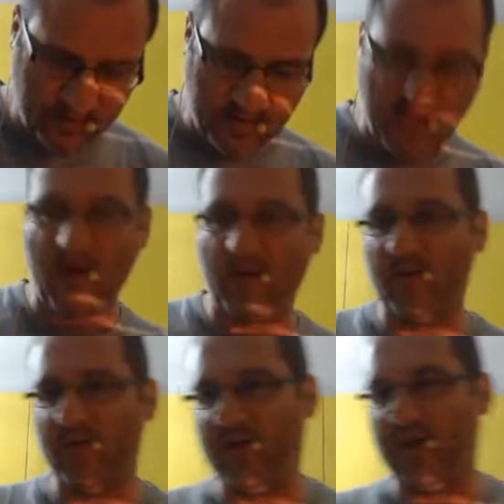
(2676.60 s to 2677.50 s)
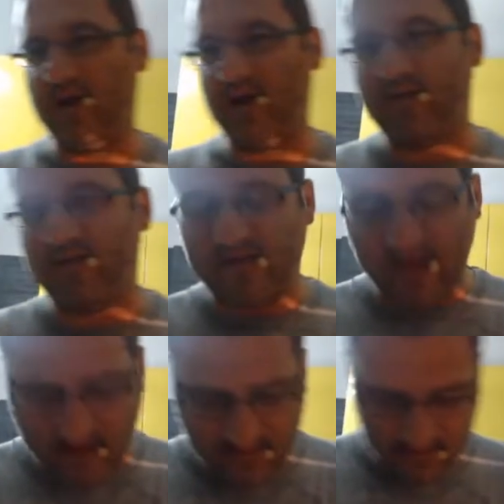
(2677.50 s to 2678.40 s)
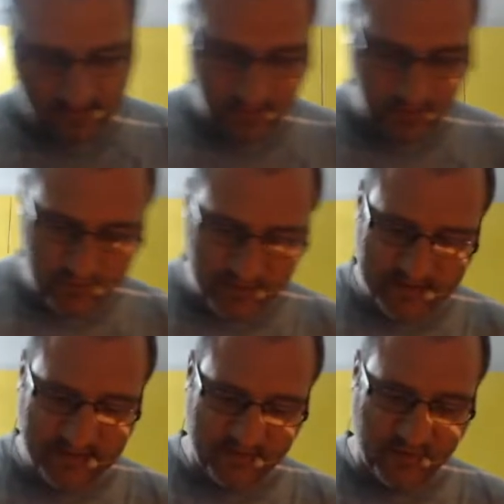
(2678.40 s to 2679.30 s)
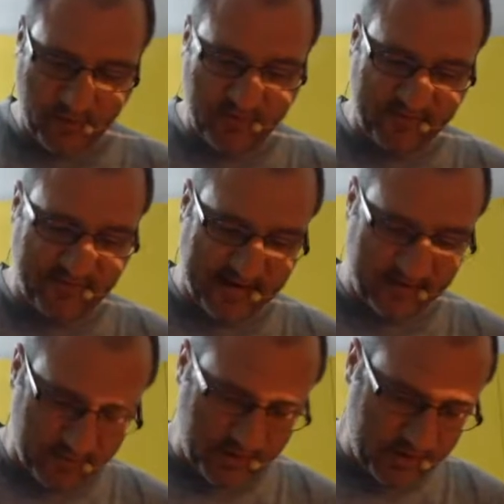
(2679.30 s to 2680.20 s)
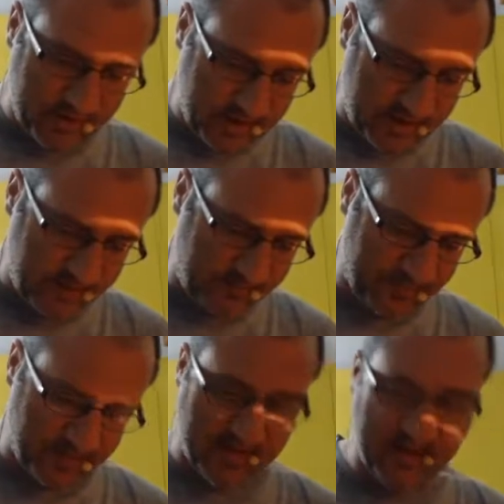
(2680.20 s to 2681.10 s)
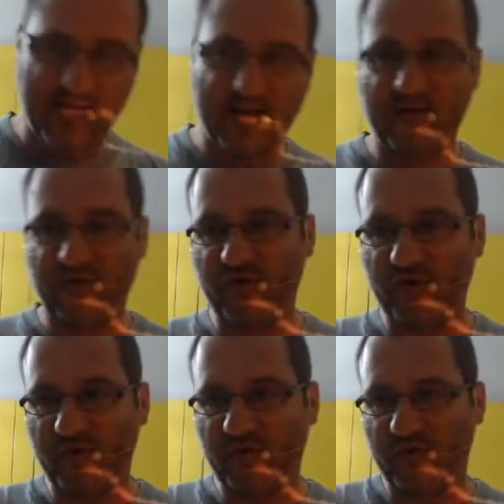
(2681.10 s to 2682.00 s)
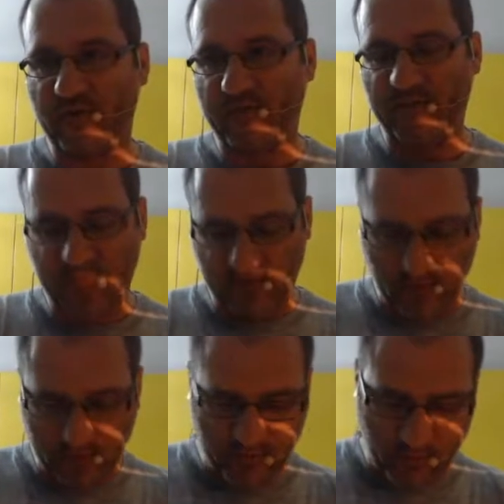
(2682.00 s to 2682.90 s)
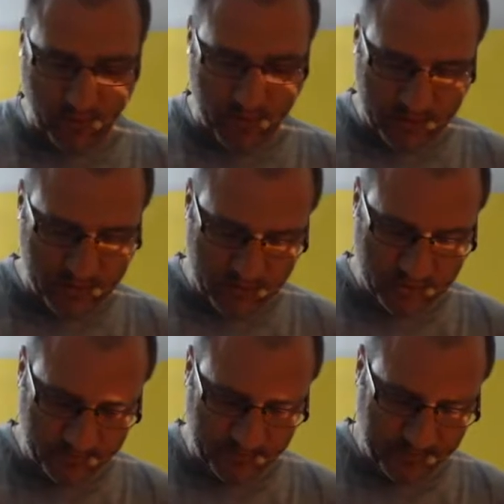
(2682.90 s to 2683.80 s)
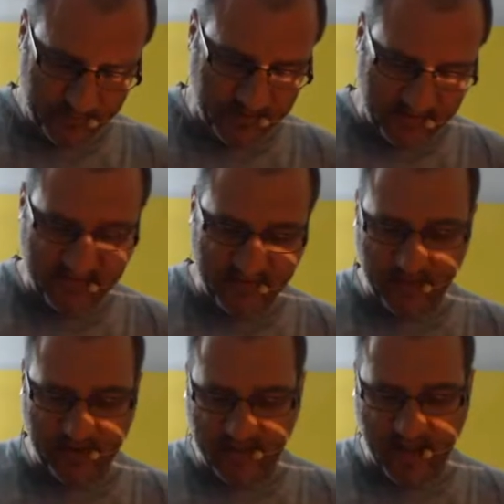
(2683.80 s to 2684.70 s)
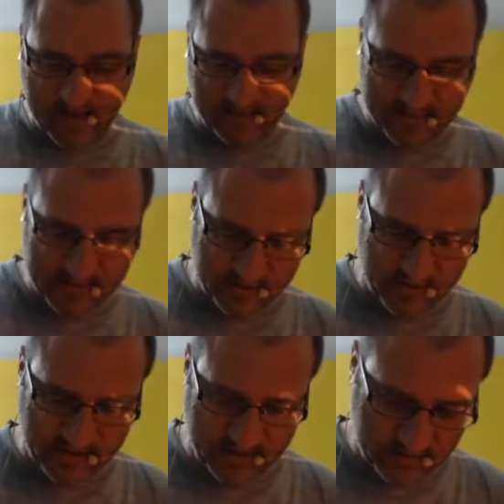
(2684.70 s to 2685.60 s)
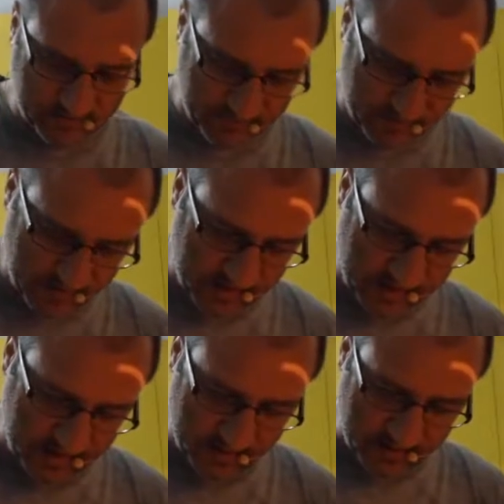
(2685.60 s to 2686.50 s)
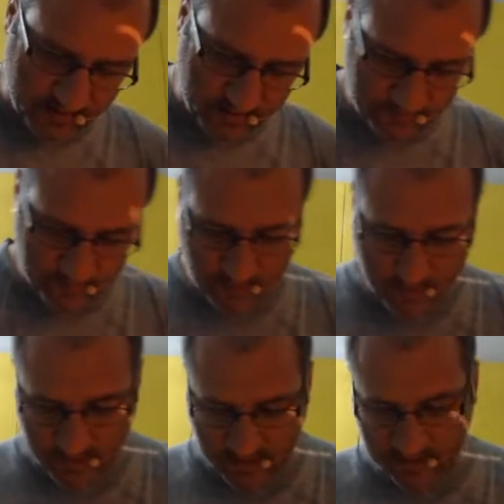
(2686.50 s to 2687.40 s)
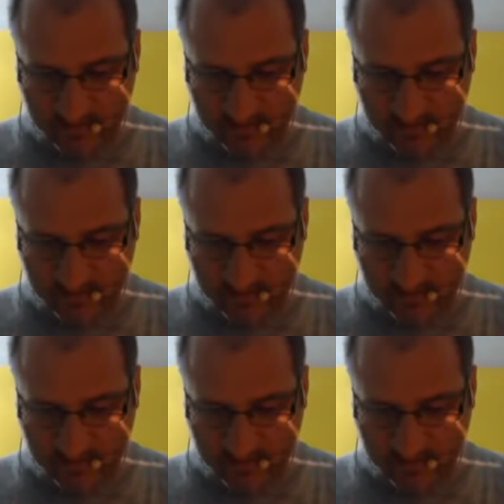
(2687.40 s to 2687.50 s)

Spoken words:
Now the zest usually gives all the flavor you need. The juice is not so much. It doesn't bring that citric in there, but